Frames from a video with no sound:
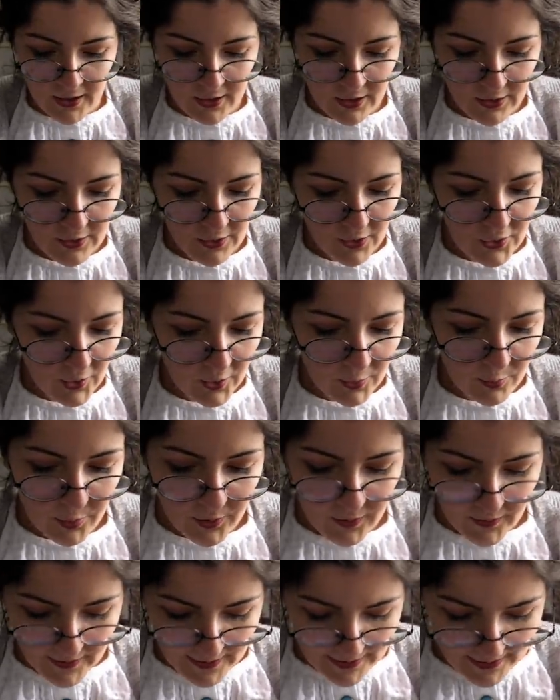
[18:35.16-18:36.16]
to, so you can
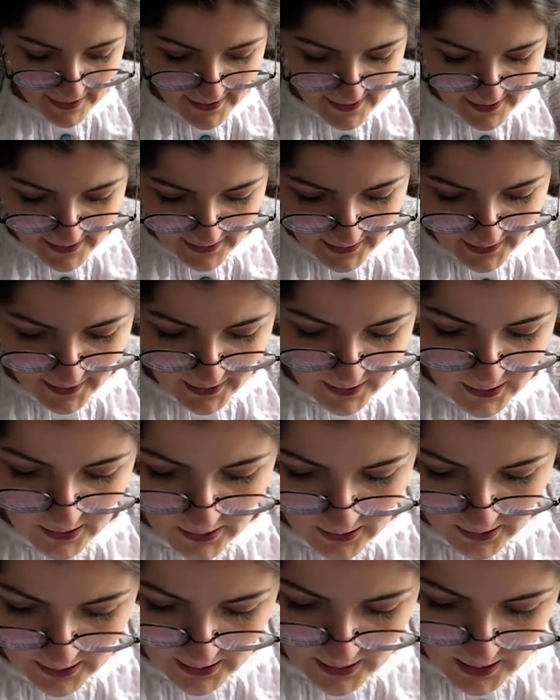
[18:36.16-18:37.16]
put the elastic in.
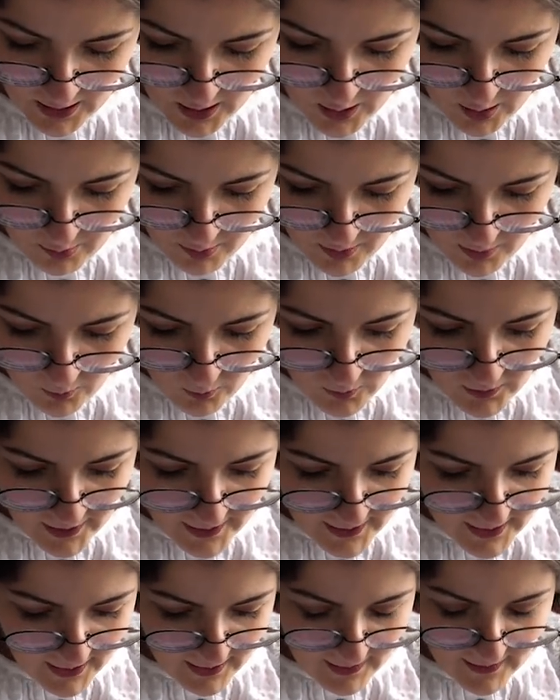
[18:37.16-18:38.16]
But all
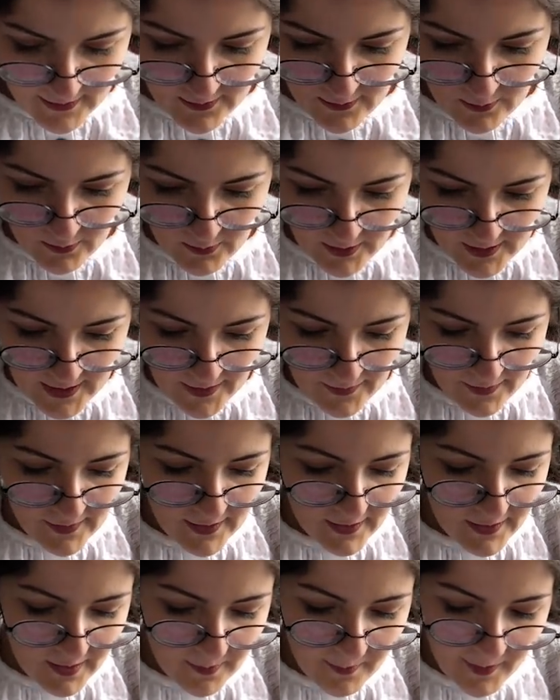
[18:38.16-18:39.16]
I did is was at the
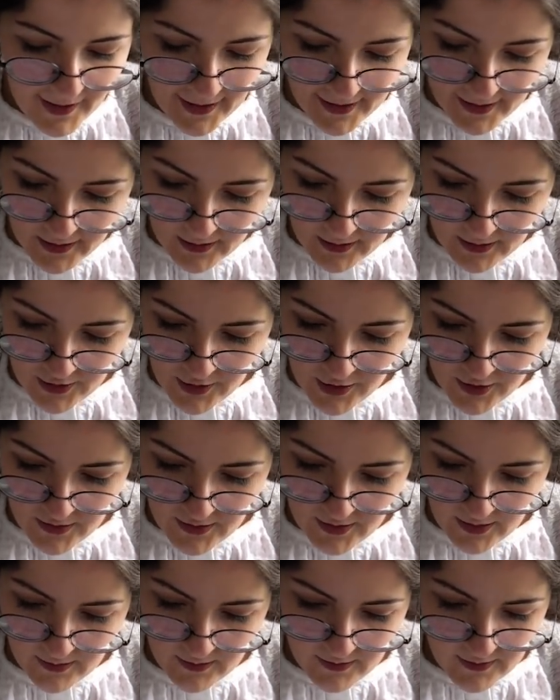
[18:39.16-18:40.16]
center back, I
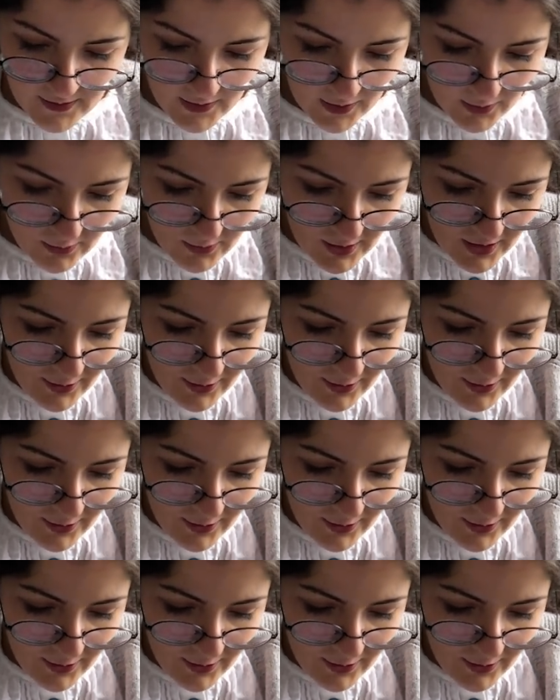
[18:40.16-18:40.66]
just didn't sew